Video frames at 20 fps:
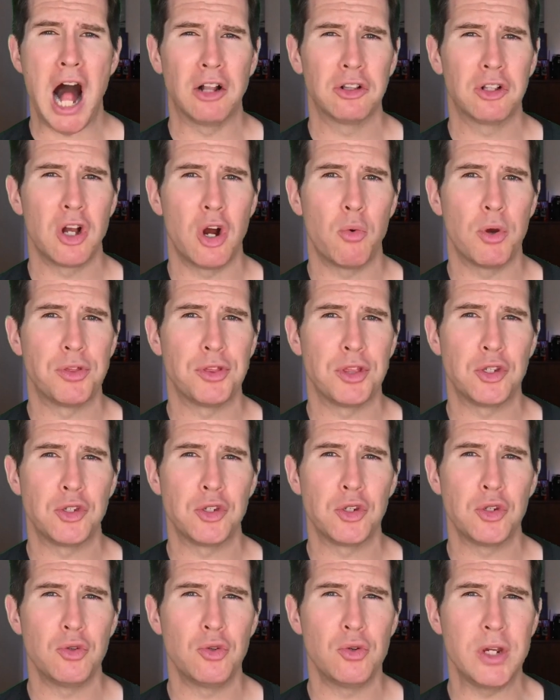I'll go with the
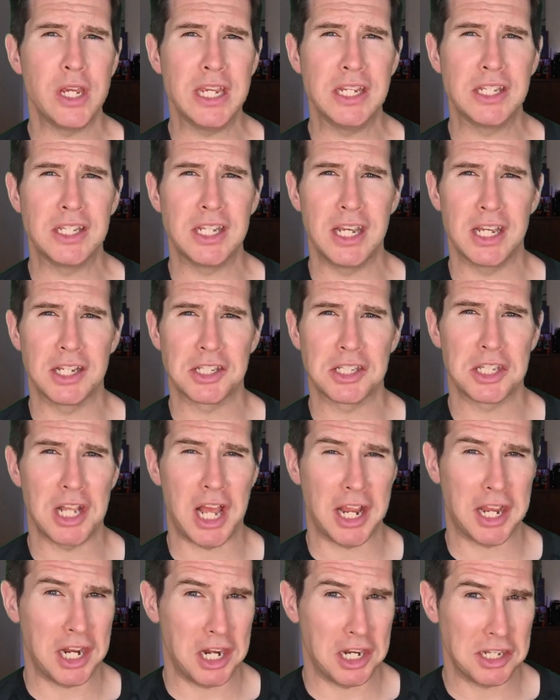two easiest that
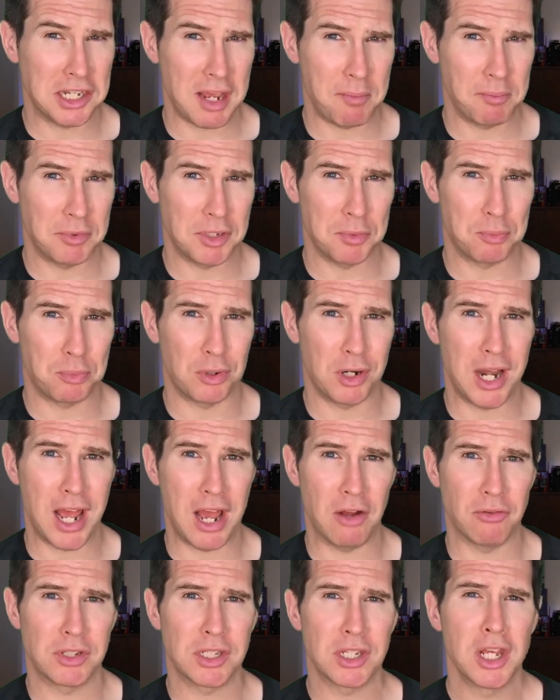I can attempt to
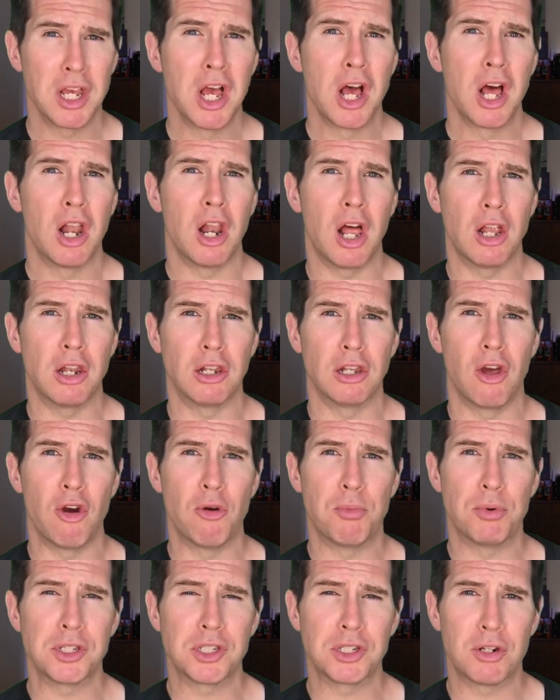pronounce, uh,
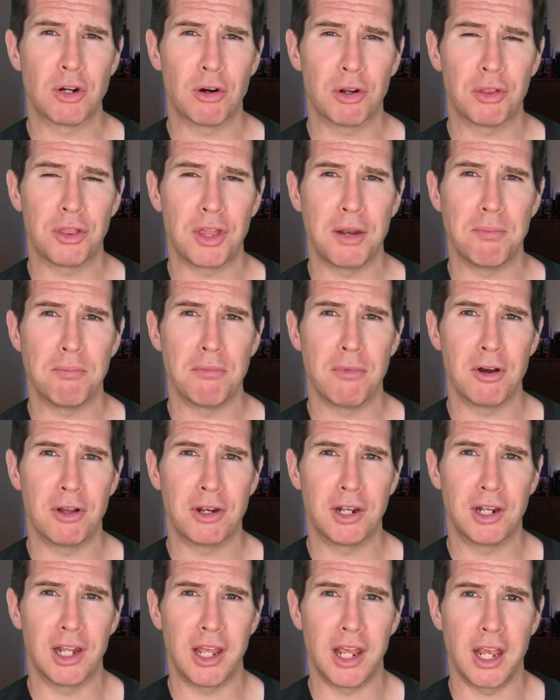Lobesdorf and
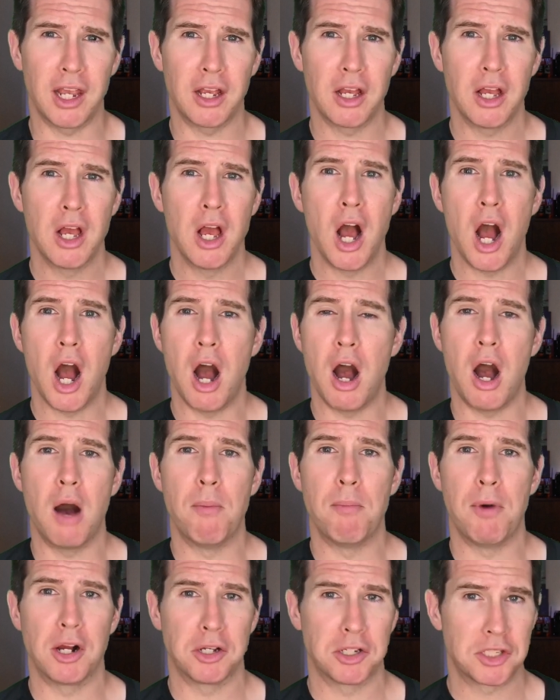Mödling, uh,
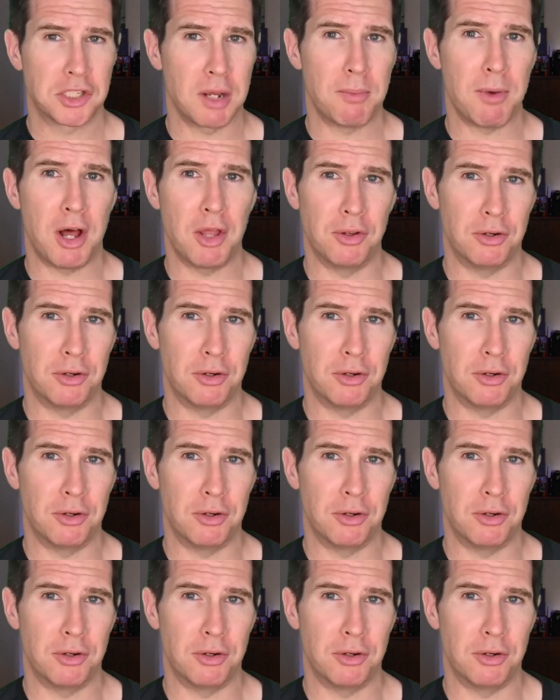among some